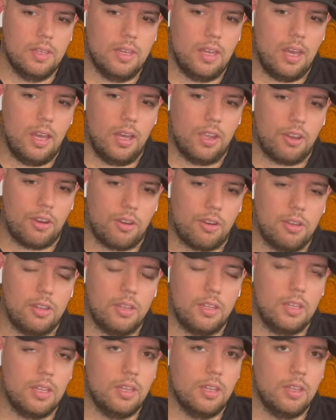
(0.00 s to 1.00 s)
uh,
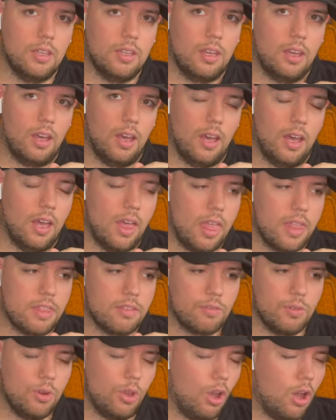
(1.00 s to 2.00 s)
currently uh,
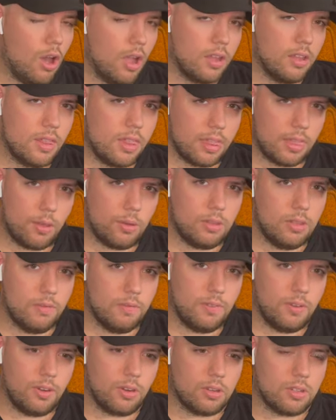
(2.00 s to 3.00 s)
through August
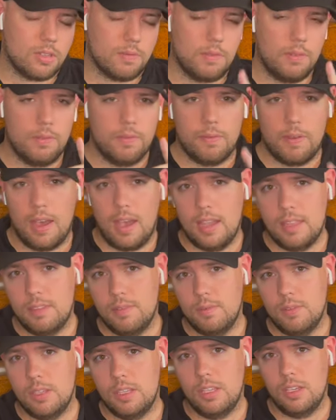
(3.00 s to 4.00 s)
31st. If you find the
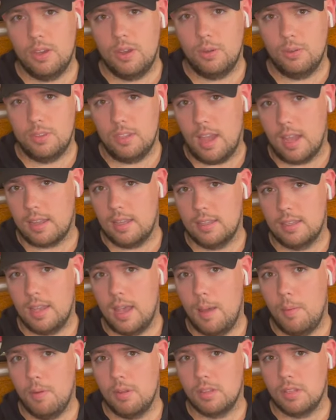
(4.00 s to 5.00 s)
video, Noggin
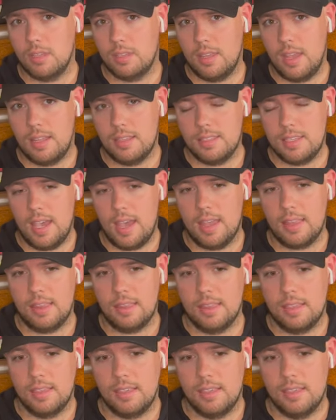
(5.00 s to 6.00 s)
Comics is Not Dead,
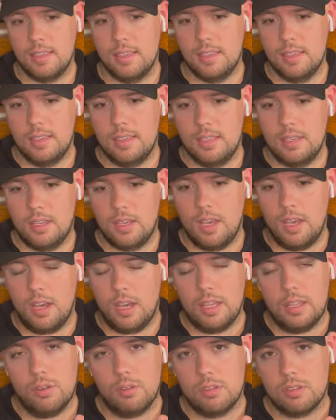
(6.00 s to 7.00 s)

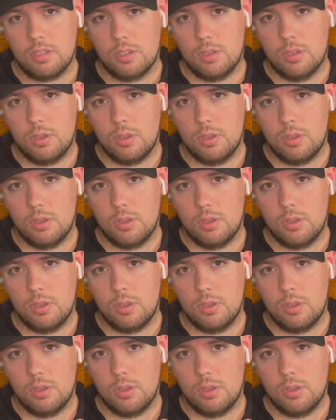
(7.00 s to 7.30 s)
uh, there was a